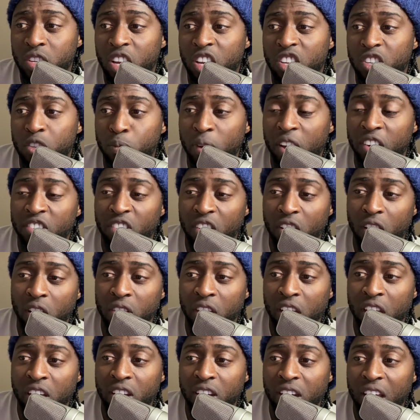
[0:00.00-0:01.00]
especially on the
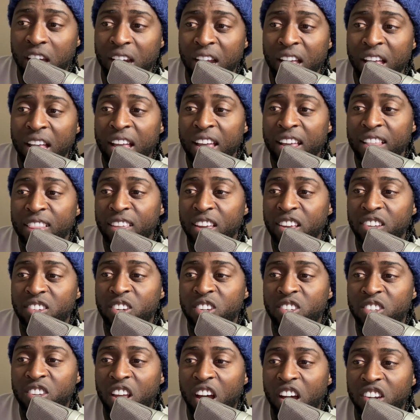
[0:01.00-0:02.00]
internet. These
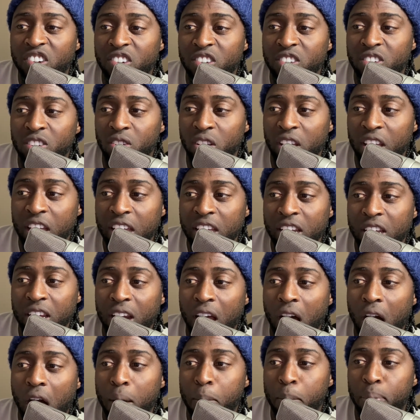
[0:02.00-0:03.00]
discussions are heated,
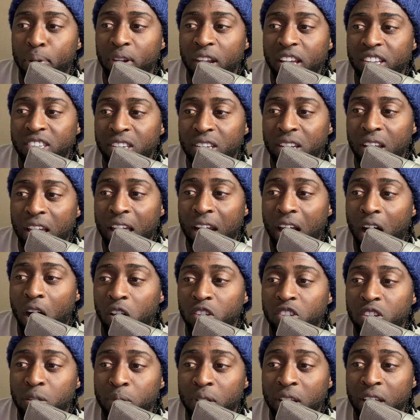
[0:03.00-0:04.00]
unpleasant, and
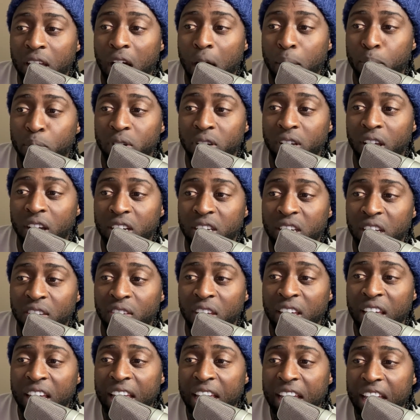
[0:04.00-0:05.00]
ultimately unproductive.
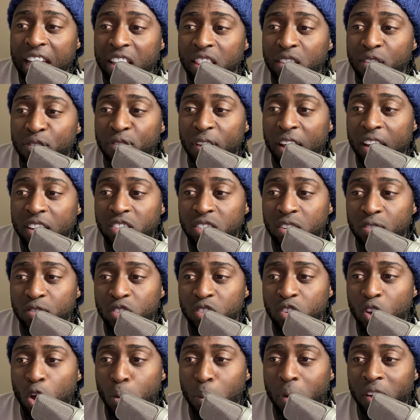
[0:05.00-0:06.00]
In the face of
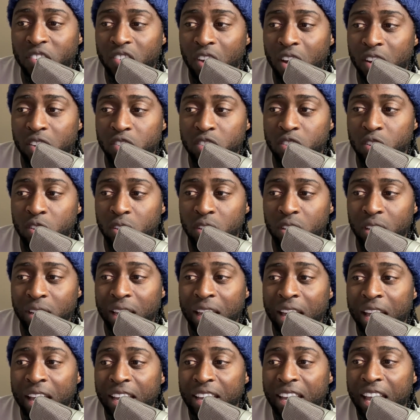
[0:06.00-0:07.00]
so much uncertainty,
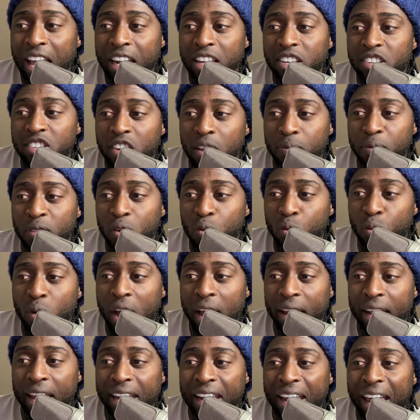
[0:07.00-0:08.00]
getting something
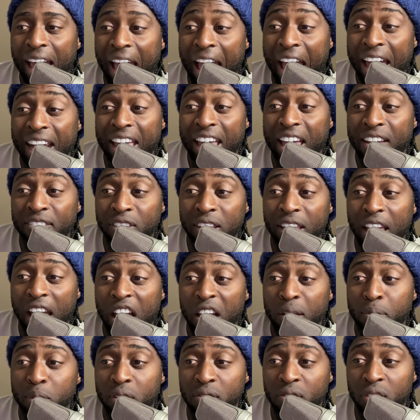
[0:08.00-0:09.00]
right had a hefty
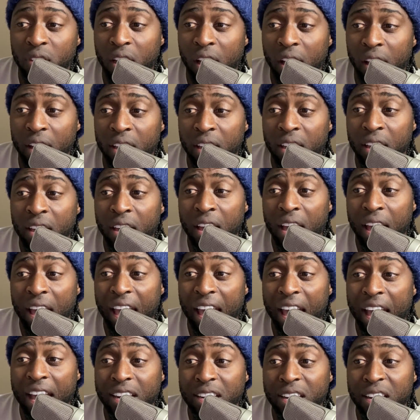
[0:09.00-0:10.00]
element of luck.
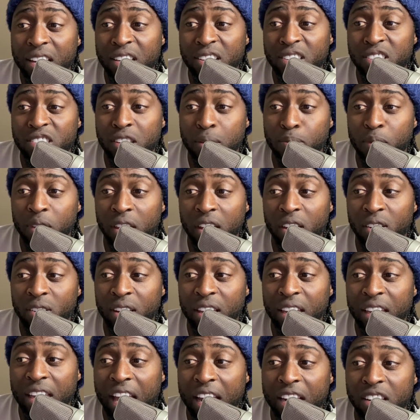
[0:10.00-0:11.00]
And
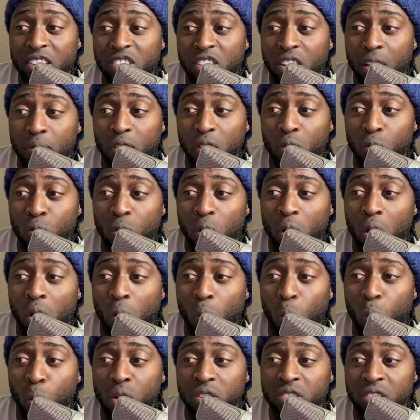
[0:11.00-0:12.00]
similarly, getting something wrong
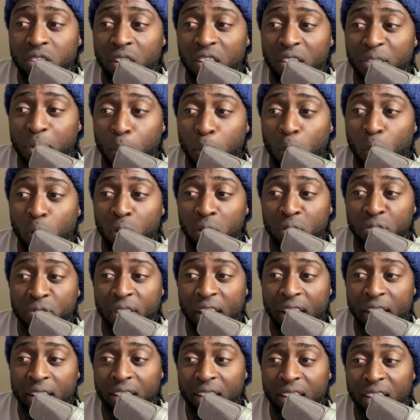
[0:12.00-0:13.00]
wasn't a moral
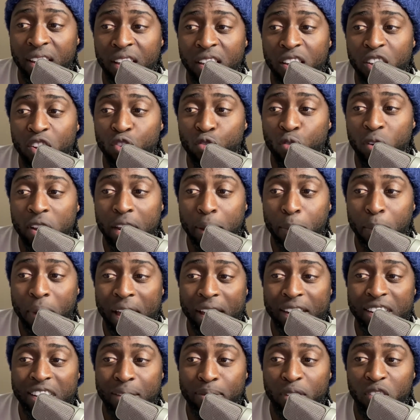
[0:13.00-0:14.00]
failing. Treating
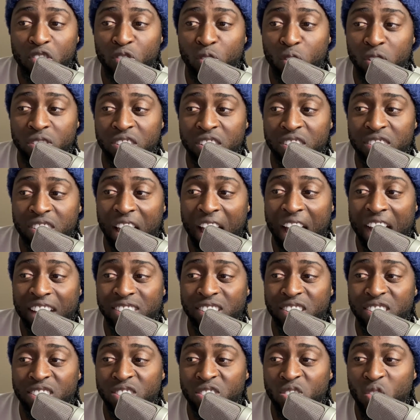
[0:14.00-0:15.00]
pandemic choices as
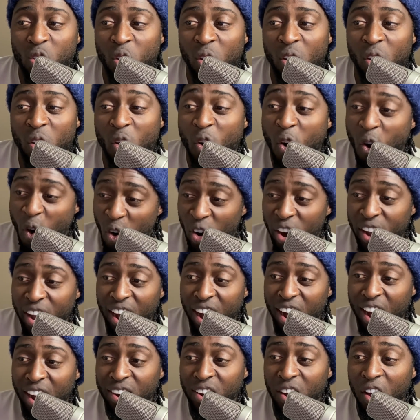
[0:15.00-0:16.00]
a
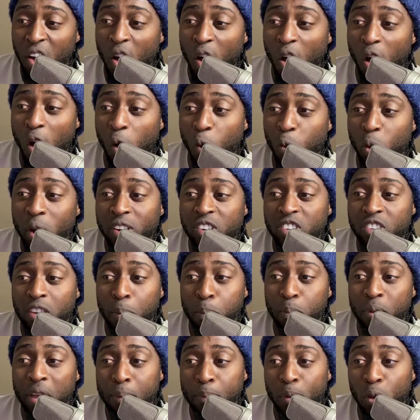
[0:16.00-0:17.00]
scorecard on which some
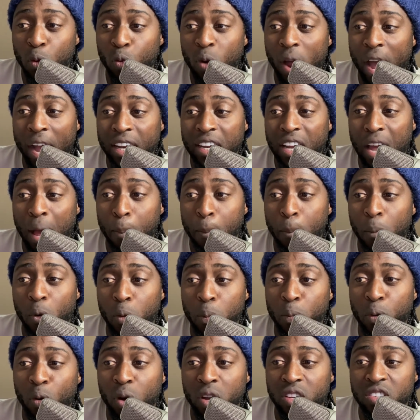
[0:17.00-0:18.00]
people racked up more
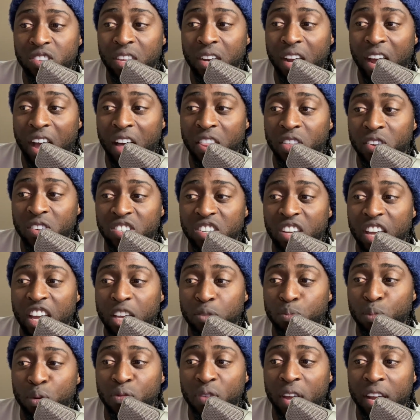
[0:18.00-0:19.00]
points than others is
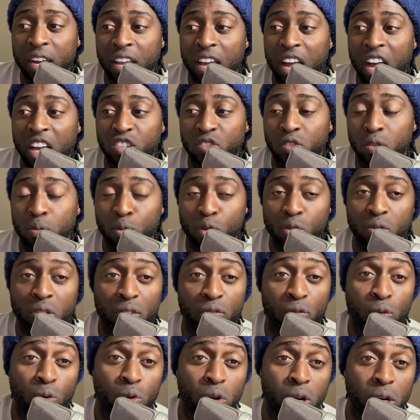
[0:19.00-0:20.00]
preventing us from moving
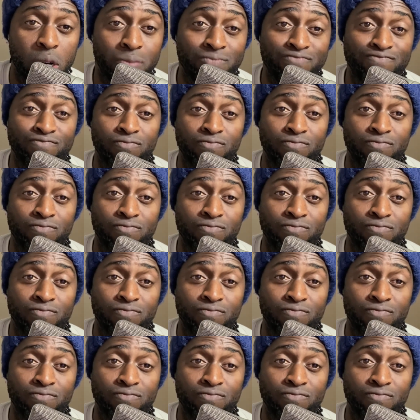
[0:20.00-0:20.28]
forward.